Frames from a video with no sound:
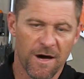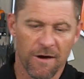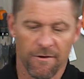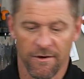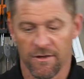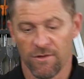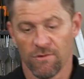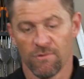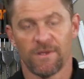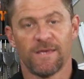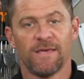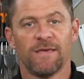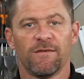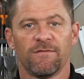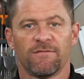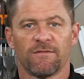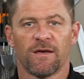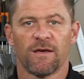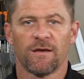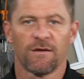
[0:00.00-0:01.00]
power your
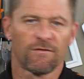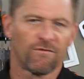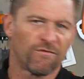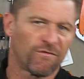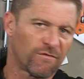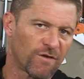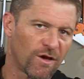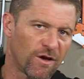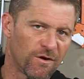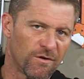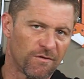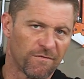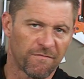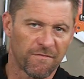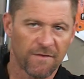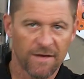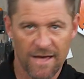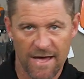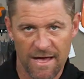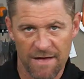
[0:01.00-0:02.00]
geyser, stove,
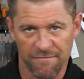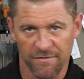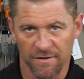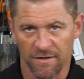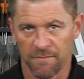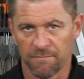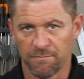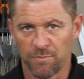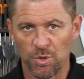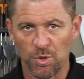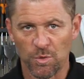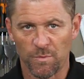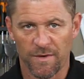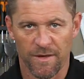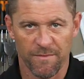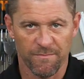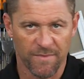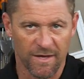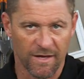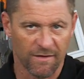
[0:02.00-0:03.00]
oven, pool
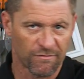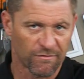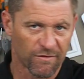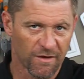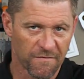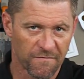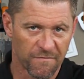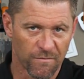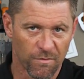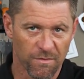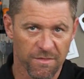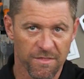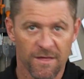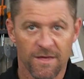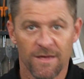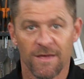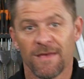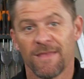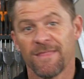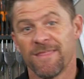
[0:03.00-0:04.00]
pump, and so forth.
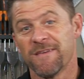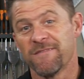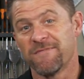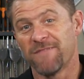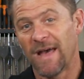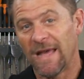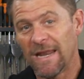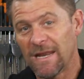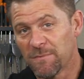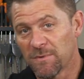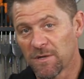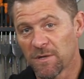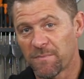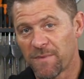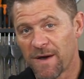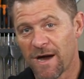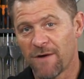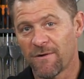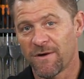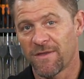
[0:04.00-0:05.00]
The available
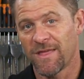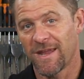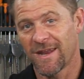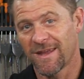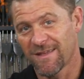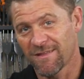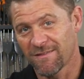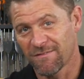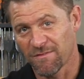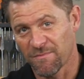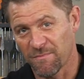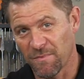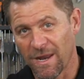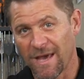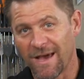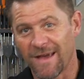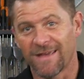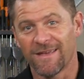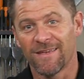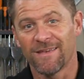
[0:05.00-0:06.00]
power that it can
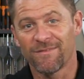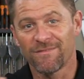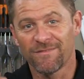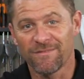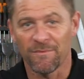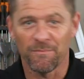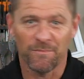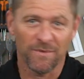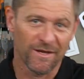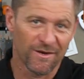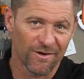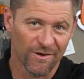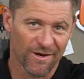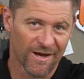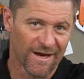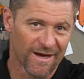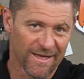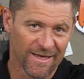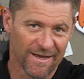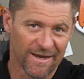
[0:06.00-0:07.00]
supply is simply not
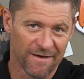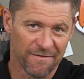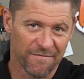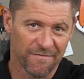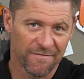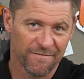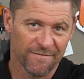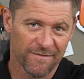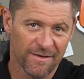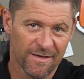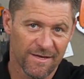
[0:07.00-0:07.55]
high enough.